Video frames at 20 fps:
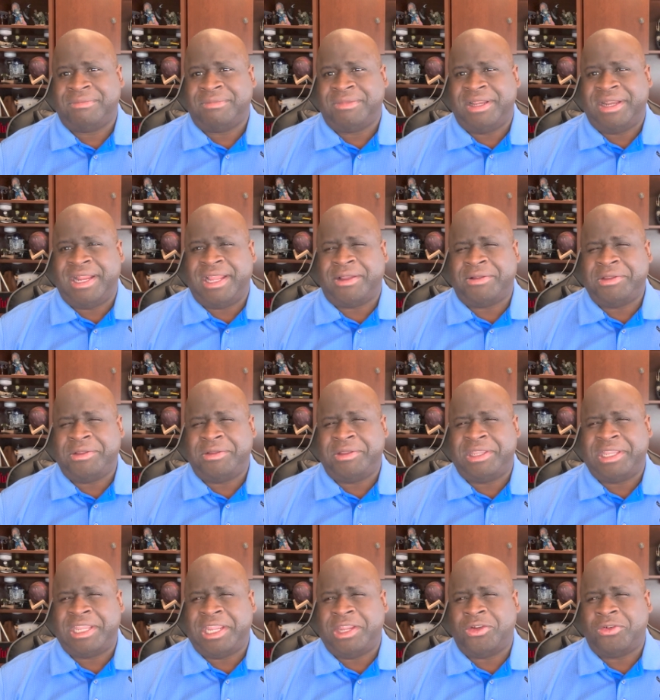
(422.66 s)
and now you
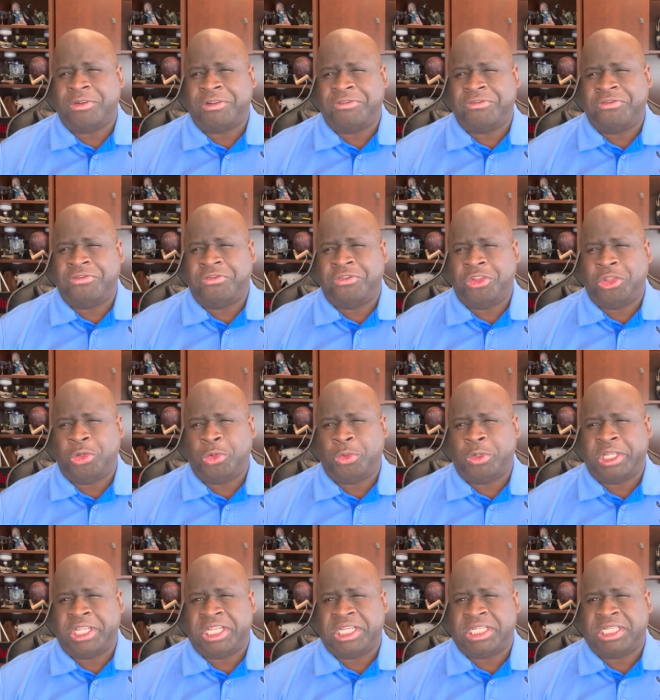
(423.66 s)
can't review
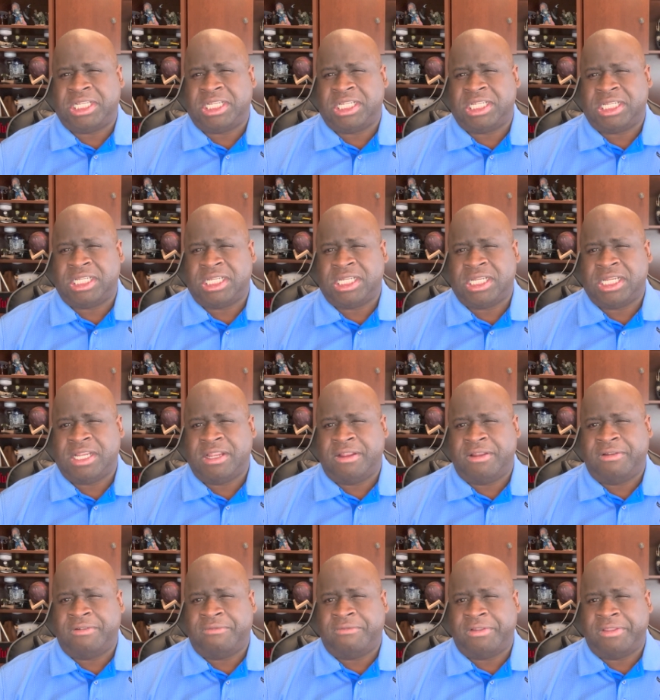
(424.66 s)
it
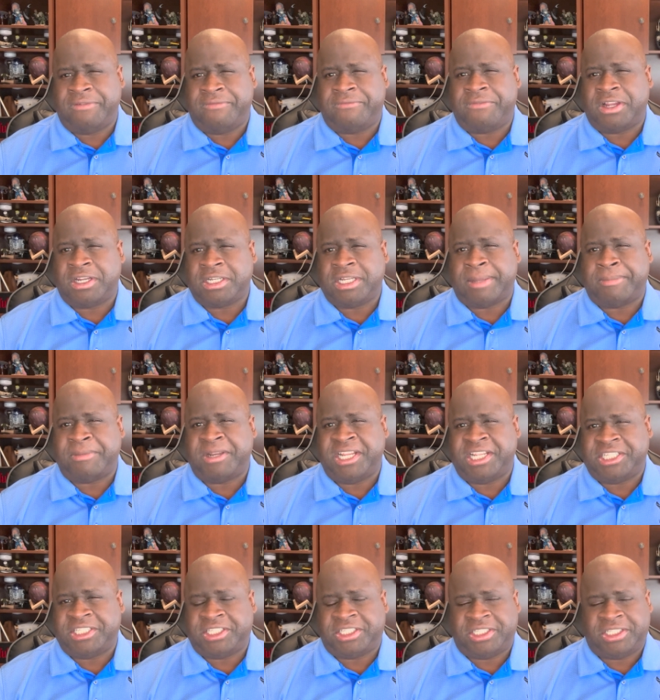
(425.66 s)
for the fucked
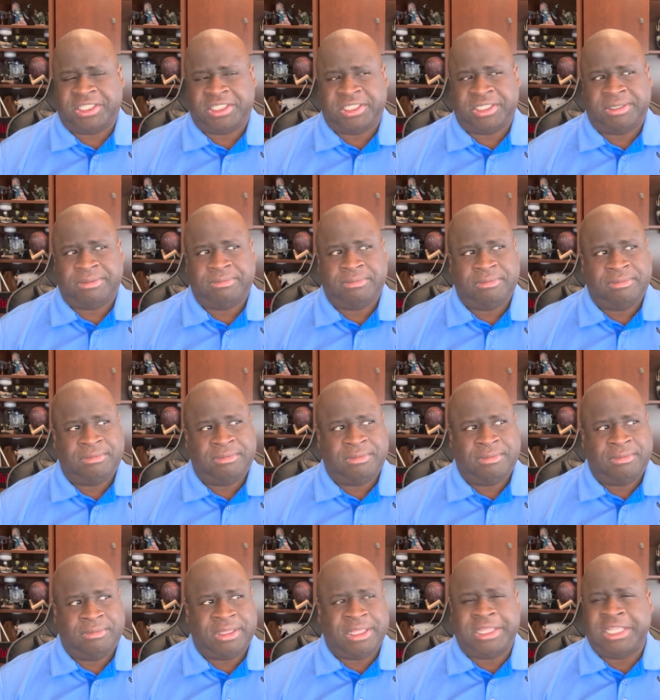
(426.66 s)
upness
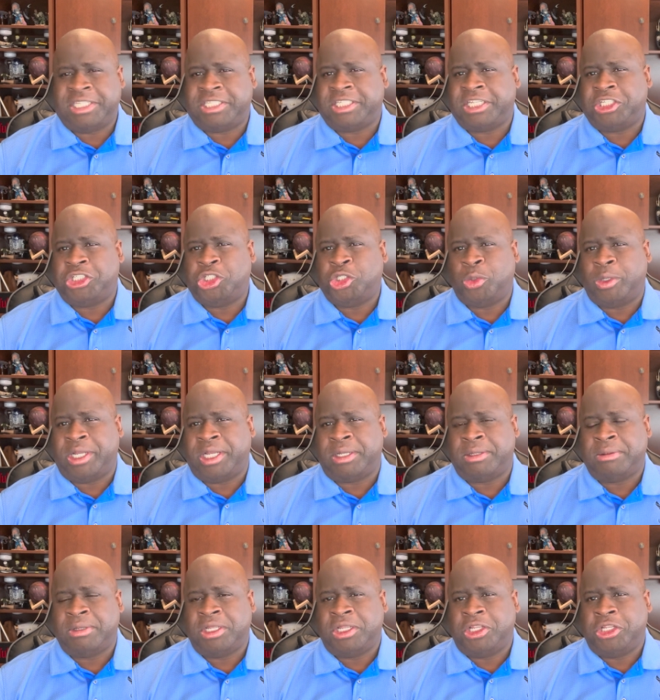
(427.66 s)
that they sent you a
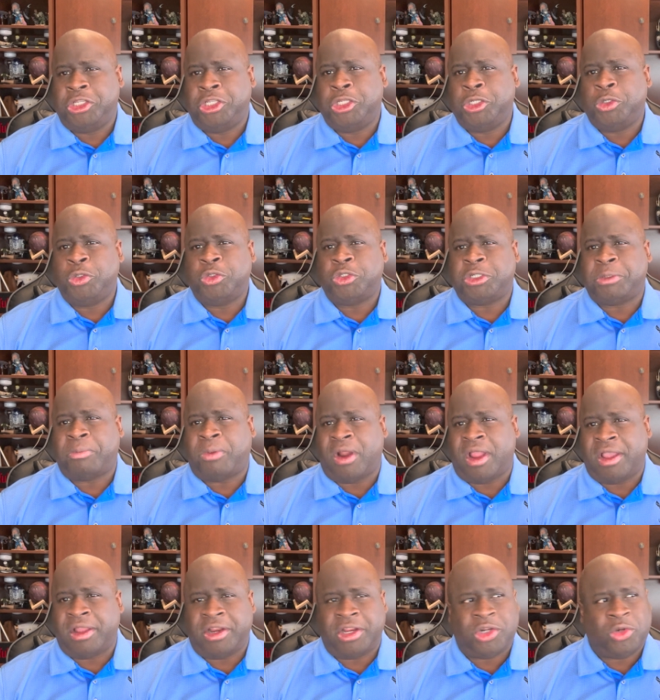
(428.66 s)
used
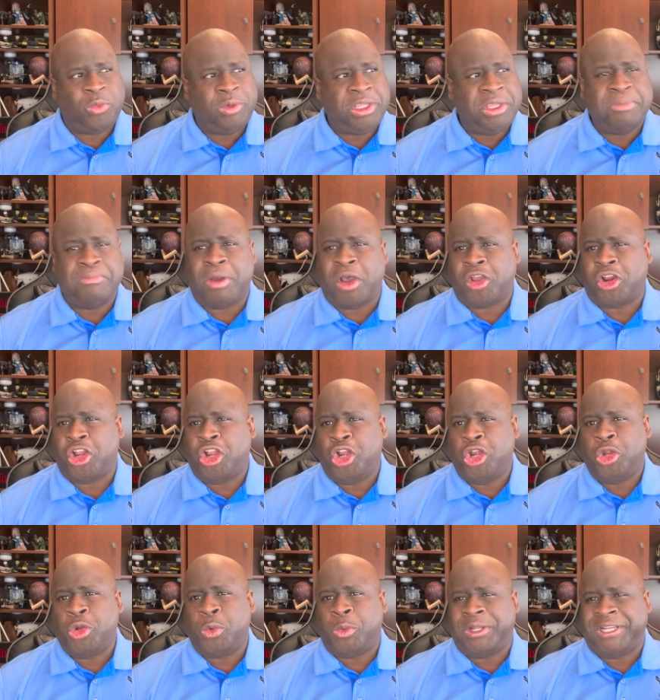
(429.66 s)
product when you bought a
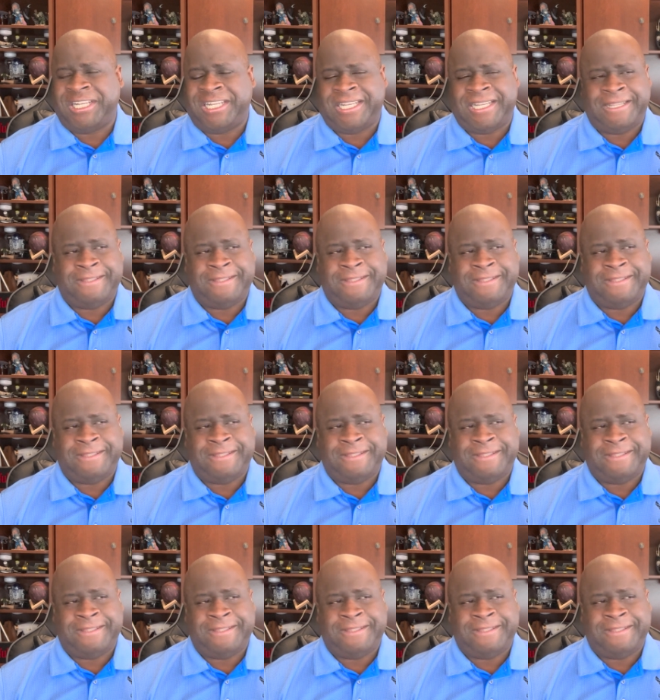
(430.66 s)
new one?